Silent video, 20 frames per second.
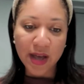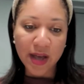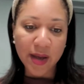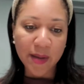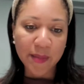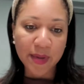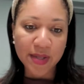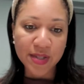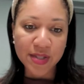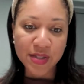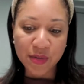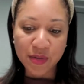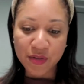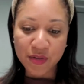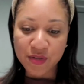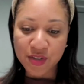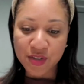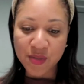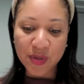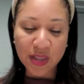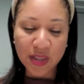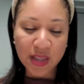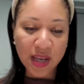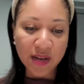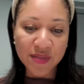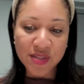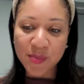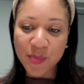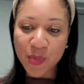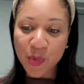And so there's just been a
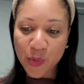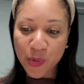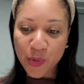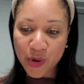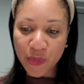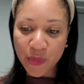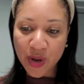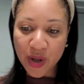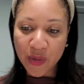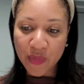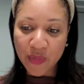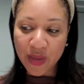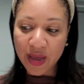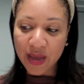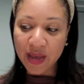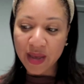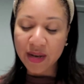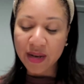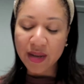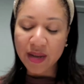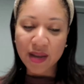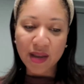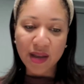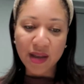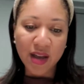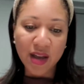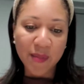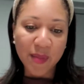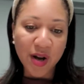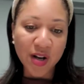lot of support around that.
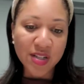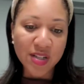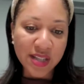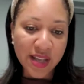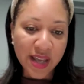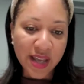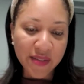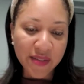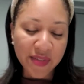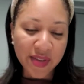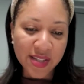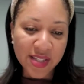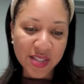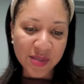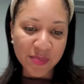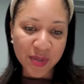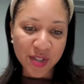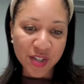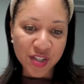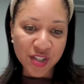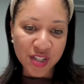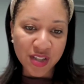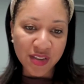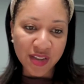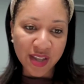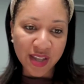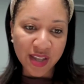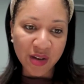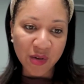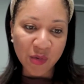Our staff has
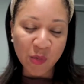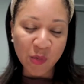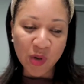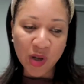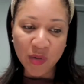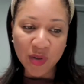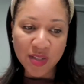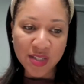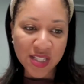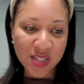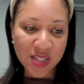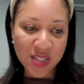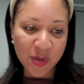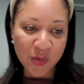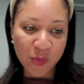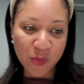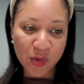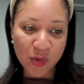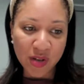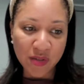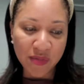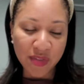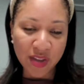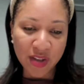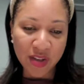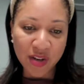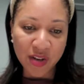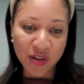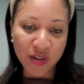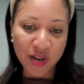mentioned that wellness has been one of
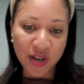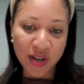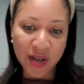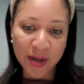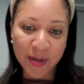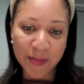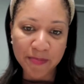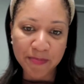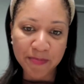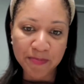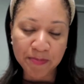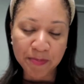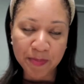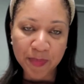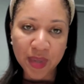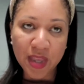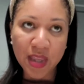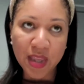their